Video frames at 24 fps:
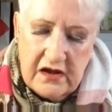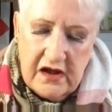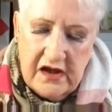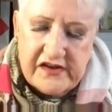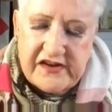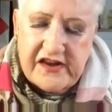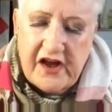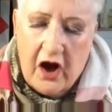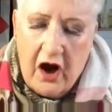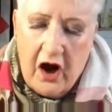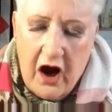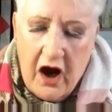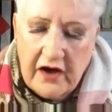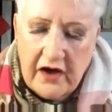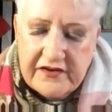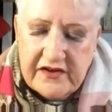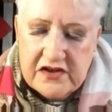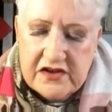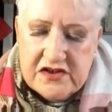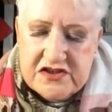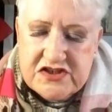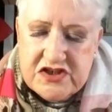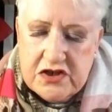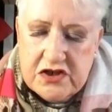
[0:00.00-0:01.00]
it's
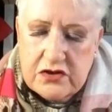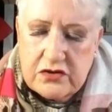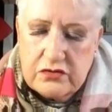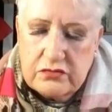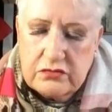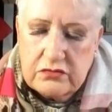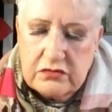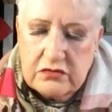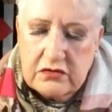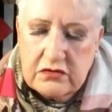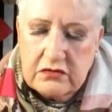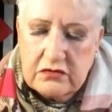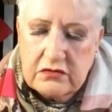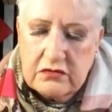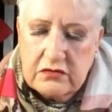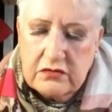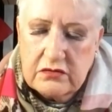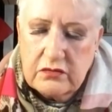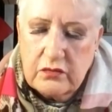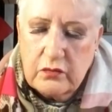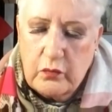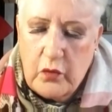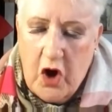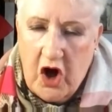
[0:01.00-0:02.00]
harder to
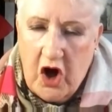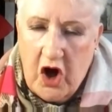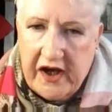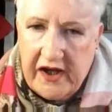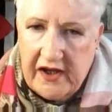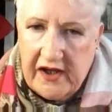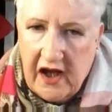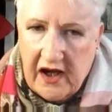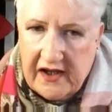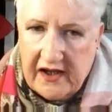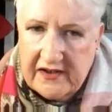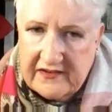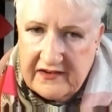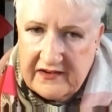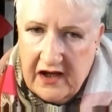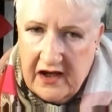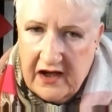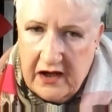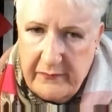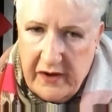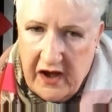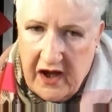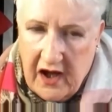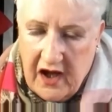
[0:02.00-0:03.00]
work in
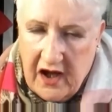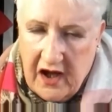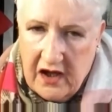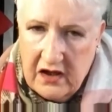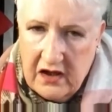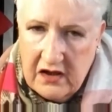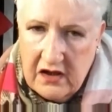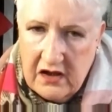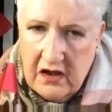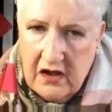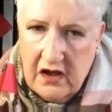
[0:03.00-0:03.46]
academia